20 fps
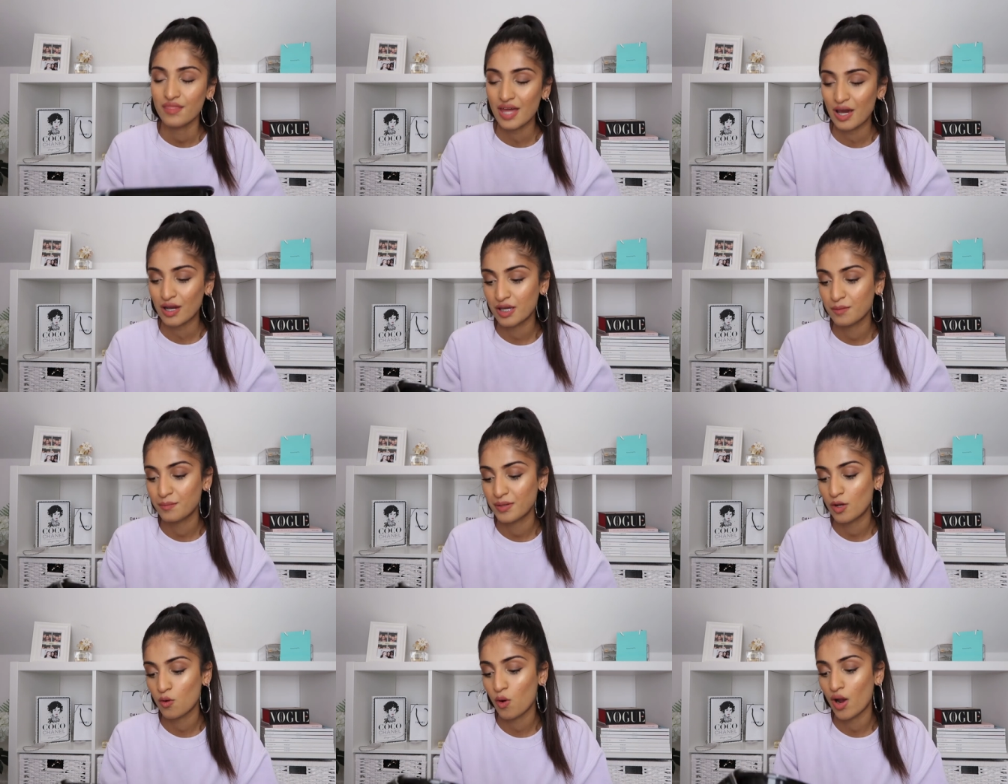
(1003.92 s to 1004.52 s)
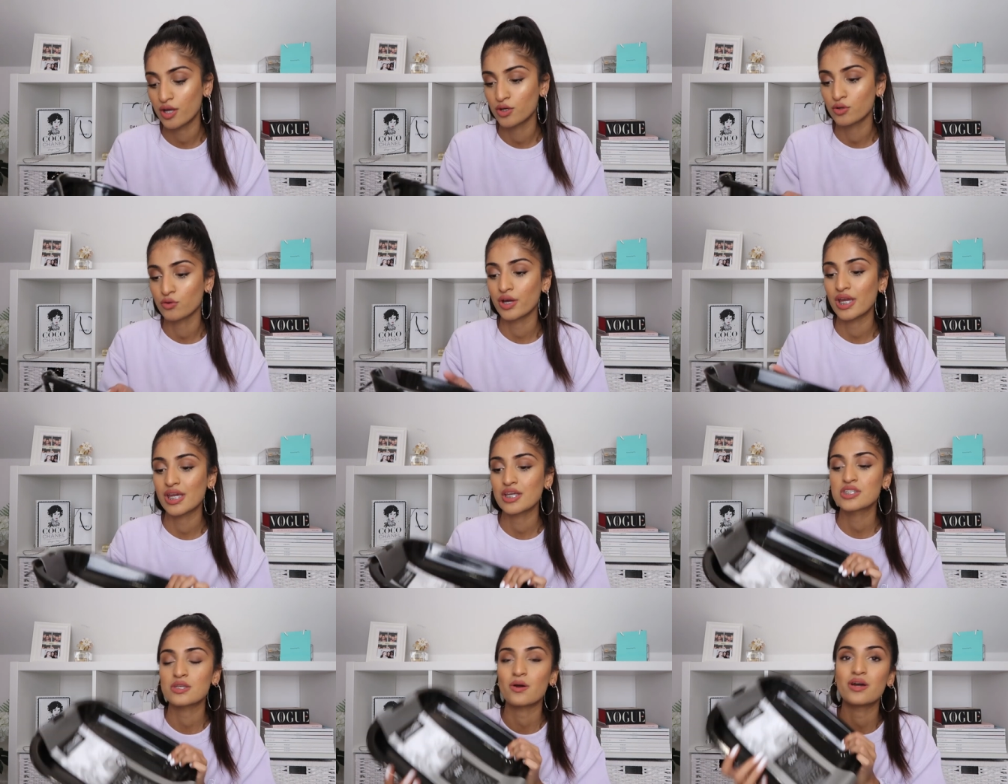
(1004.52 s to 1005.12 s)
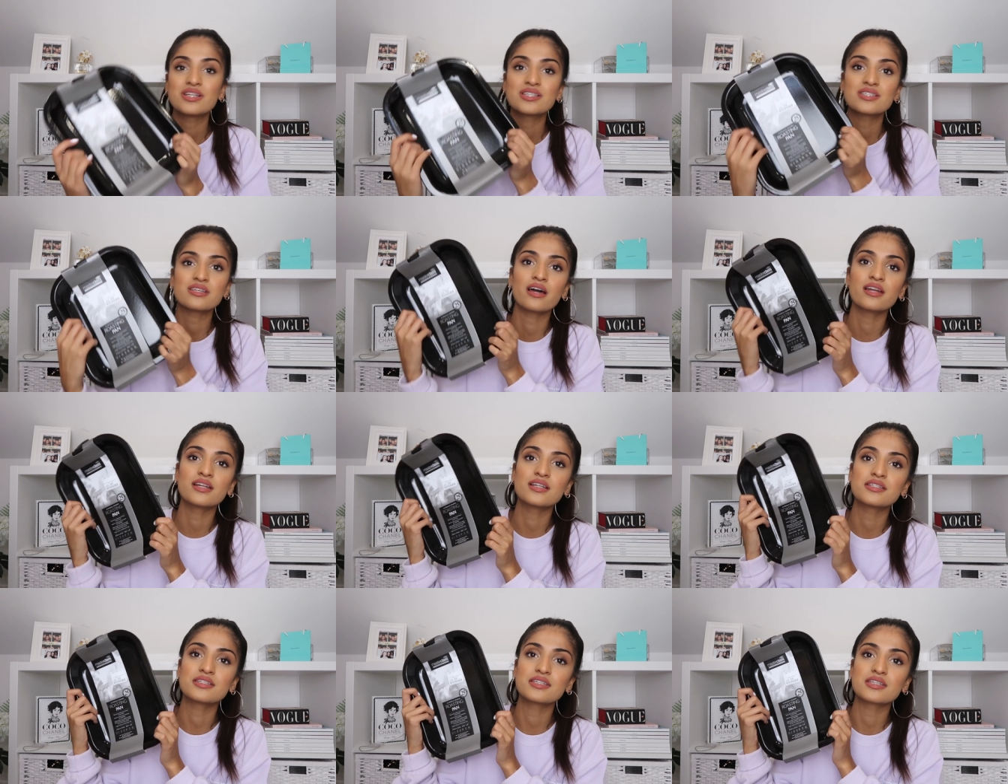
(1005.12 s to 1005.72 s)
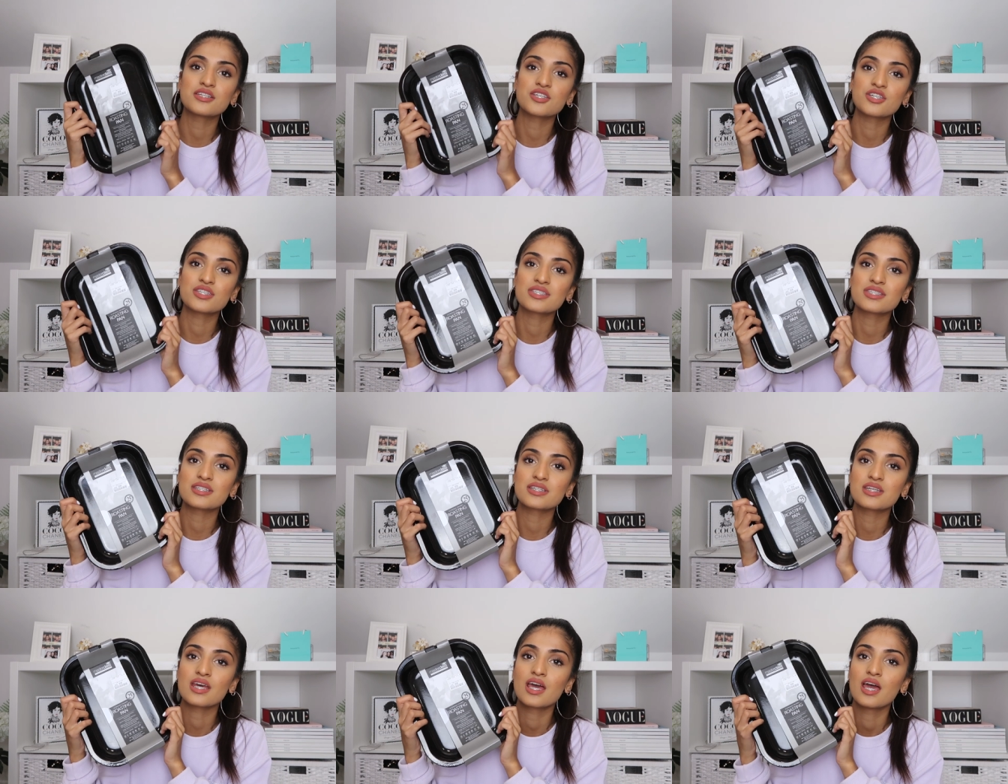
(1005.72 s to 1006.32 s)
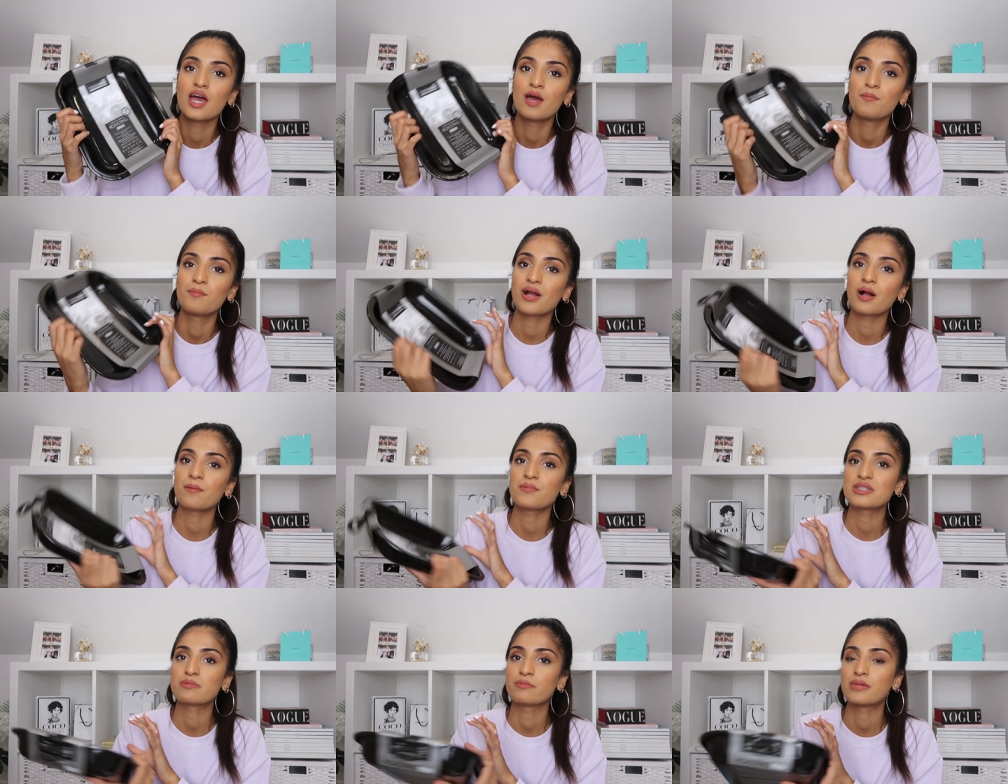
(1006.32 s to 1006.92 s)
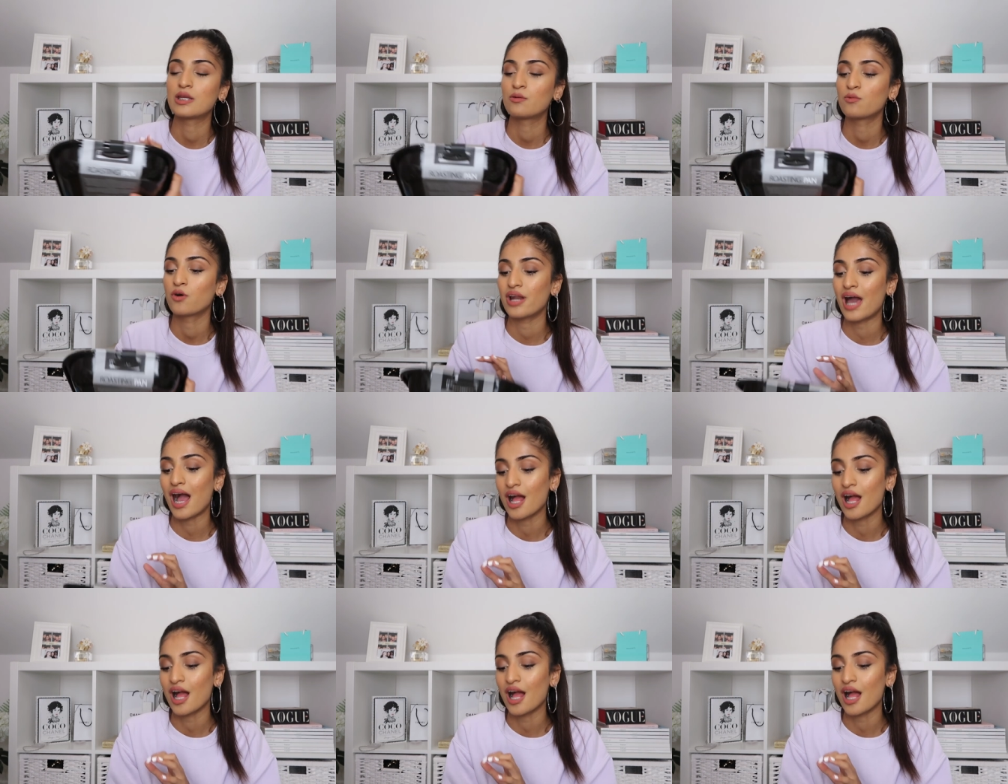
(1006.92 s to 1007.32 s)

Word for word: that could be quite annoying. So I decided to just pick up this mini one.